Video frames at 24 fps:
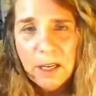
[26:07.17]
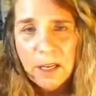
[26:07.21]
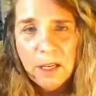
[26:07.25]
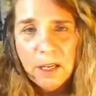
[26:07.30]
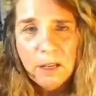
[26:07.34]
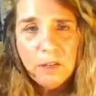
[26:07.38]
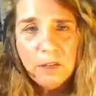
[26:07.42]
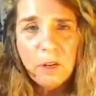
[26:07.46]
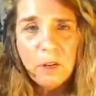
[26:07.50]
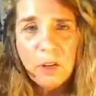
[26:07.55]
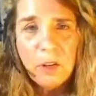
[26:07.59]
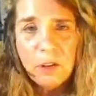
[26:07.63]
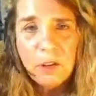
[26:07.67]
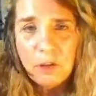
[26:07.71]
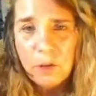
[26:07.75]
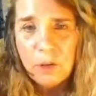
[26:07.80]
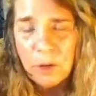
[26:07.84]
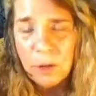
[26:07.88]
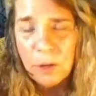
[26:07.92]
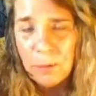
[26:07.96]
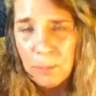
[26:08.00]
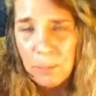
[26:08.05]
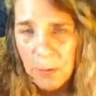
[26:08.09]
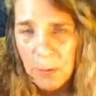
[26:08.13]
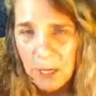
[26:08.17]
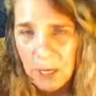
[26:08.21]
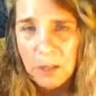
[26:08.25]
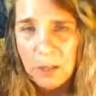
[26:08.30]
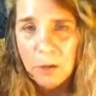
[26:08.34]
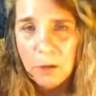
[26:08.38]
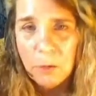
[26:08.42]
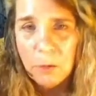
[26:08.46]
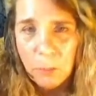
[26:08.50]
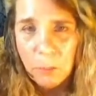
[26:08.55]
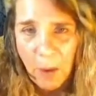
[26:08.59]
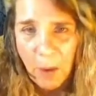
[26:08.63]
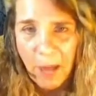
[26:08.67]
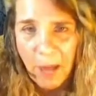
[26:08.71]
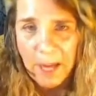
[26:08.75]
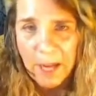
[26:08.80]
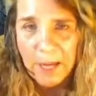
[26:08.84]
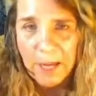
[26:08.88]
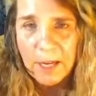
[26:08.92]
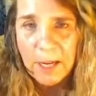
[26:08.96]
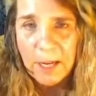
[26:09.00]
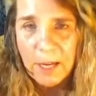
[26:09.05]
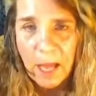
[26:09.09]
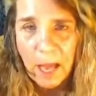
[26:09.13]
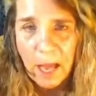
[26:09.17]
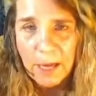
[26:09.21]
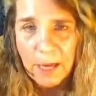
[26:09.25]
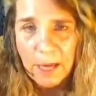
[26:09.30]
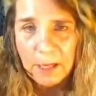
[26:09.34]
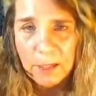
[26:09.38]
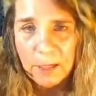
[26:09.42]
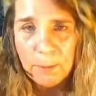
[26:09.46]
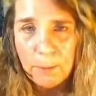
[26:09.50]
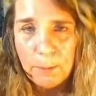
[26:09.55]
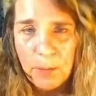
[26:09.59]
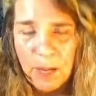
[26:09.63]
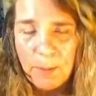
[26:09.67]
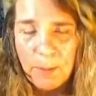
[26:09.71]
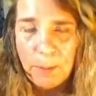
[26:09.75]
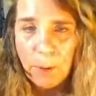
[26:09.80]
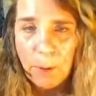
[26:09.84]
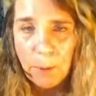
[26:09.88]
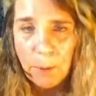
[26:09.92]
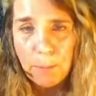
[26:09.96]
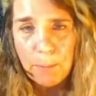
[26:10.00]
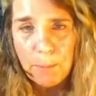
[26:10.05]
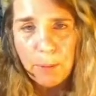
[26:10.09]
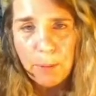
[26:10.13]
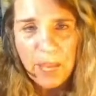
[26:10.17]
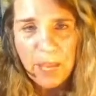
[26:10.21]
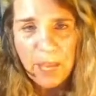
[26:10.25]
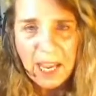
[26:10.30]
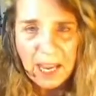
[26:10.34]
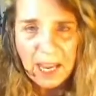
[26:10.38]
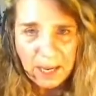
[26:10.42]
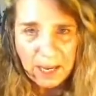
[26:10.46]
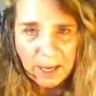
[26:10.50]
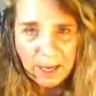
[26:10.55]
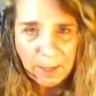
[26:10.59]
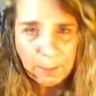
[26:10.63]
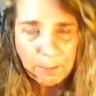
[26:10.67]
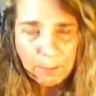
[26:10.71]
so that you can meet the right kind of people. B,